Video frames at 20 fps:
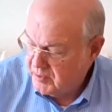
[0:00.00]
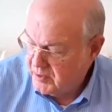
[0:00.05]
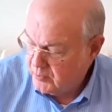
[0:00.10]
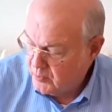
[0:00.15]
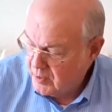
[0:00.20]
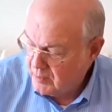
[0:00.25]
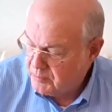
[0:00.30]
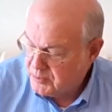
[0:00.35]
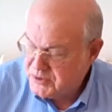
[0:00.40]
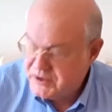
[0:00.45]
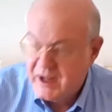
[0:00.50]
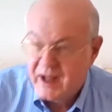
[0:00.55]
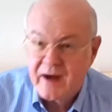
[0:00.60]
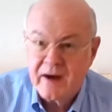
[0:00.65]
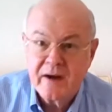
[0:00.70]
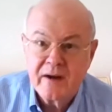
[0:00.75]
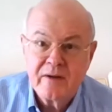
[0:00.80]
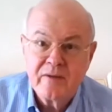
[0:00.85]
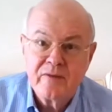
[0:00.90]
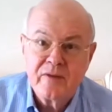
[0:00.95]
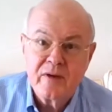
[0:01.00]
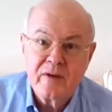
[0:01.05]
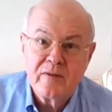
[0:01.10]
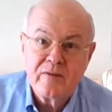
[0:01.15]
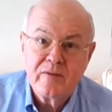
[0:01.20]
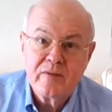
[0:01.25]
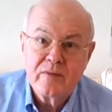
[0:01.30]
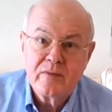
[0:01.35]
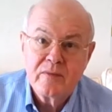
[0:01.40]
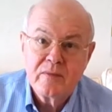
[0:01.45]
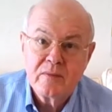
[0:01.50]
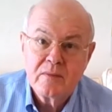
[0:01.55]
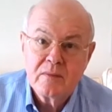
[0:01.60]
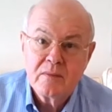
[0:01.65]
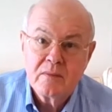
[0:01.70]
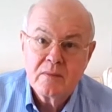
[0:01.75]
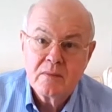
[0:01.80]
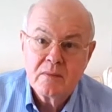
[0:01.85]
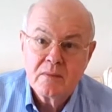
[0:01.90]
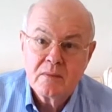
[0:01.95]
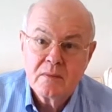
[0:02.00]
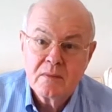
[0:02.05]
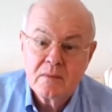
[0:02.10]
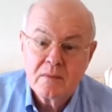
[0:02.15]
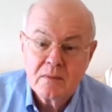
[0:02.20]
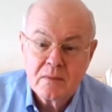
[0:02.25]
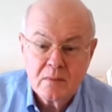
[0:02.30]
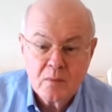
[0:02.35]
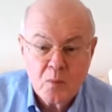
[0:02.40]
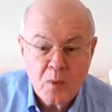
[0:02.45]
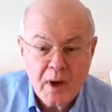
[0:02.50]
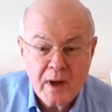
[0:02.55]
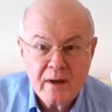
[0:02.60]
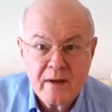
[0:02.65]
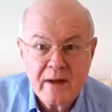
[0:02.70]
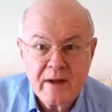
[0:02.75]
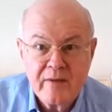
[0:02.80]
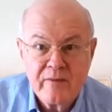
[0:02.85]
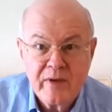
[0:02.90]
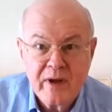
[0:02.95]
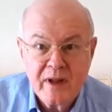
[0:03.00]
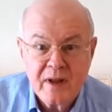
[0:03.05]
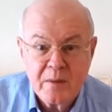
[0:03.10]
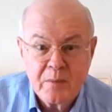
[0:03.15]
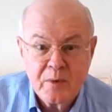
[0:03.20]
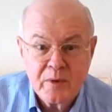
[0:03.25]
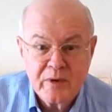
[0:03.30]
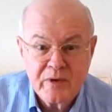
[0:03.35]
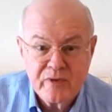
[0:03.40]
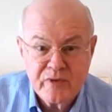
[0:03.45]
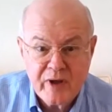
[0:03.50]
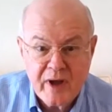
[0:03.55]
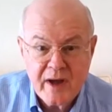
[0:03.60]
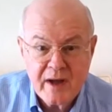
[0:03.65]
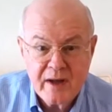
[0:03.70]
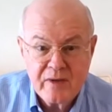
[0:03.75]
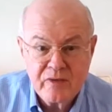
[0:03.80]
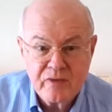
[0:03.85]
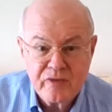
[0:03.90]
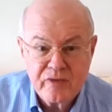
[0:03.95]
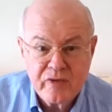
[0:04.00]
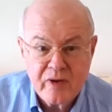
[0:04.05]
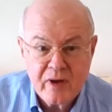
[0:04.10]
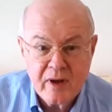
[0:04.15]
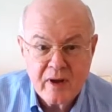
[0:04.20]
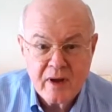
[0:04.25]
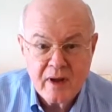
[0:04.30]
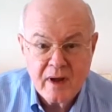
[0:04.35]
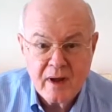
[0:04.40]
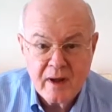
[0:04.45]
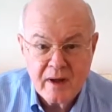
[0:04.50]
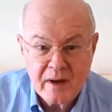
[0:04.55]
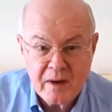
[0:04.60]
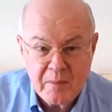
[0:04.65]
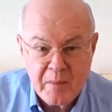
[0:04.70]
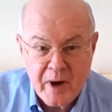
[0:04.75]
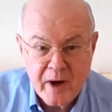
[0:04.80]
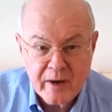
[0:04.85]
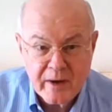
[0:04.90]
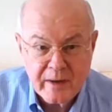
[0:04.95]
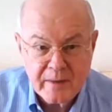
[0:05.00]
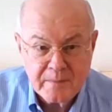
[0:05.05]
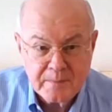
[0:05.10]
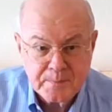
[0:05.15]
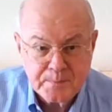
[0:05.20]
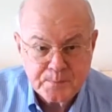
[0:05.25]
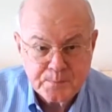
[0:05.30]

to be representative of widely available designs uh, on the market.